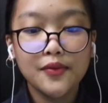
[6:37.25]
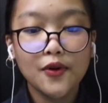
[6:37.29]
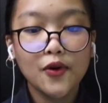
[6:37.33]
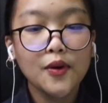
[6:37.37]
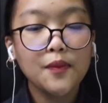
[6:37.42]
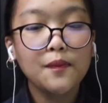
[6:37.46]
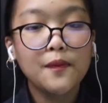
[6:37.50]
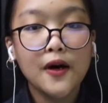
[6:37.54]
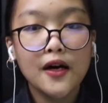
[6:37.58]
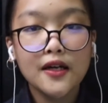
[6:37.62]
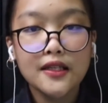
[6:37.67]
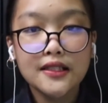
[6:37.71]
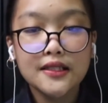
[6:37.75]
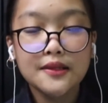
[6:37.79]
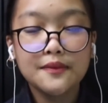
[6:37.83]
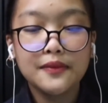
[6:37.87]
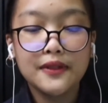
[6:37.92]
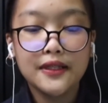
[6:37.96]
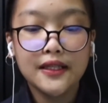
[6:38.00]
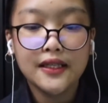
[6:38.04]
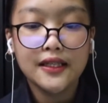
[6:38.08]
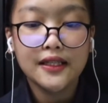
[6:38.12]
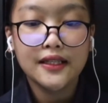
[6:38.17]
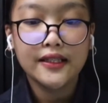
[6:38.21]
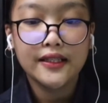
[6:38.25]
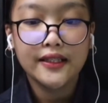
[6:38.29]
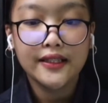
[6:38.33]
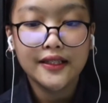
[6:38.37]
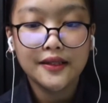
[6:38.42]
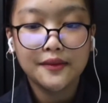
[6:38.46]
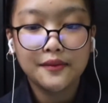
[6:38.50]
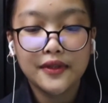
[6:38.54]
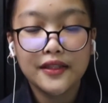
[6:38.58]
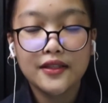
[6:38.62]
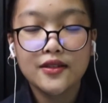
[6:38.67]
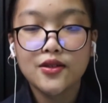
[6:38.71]
or possibly a
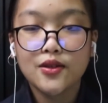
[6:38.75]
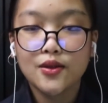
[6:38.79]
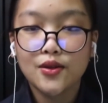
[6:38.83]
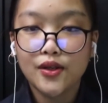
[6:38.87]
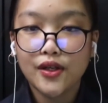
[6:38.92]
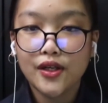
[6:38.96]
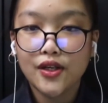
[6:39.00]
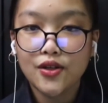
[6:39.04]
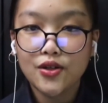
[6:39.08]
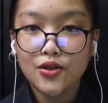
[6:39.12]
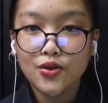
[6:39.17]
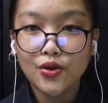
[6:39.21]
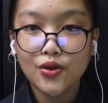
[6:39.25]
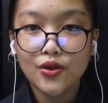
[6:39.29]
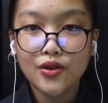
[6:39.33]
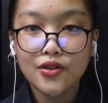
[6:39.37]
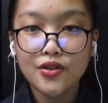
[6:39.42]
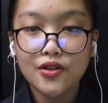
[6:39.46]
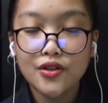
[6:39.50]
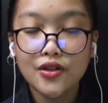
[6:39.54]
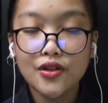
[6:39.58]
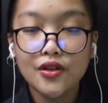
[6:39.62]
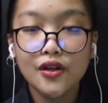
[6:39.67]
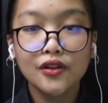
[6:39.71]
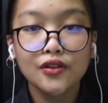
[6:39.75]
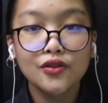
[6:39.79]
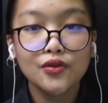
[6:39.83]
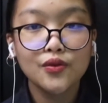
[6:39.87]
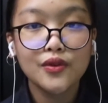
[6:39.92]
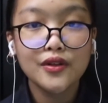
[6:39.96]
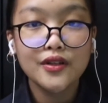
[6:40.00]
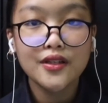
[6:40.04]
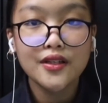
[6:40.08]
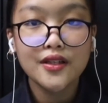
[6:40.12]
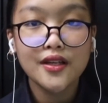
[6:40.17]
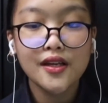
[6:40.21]
ligament looking shorter,
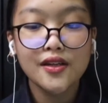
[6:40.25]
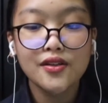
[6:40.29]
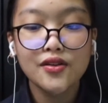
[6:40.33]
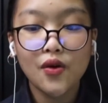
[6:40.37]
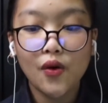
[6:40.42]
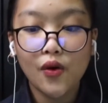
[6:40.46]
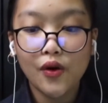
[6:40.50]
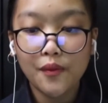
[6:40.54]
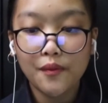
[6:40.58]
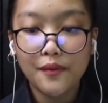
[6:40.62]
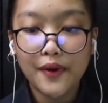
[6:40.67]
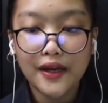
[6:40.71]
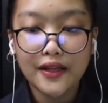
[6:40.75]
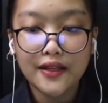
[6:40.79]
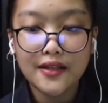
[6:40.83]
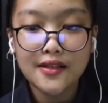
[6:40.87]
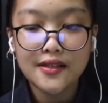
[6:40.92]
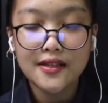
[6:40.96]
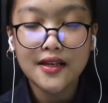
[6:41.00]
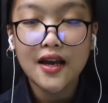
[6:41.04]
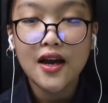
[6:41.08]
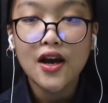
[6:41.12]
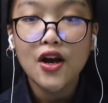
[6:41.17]
twisted, or bent,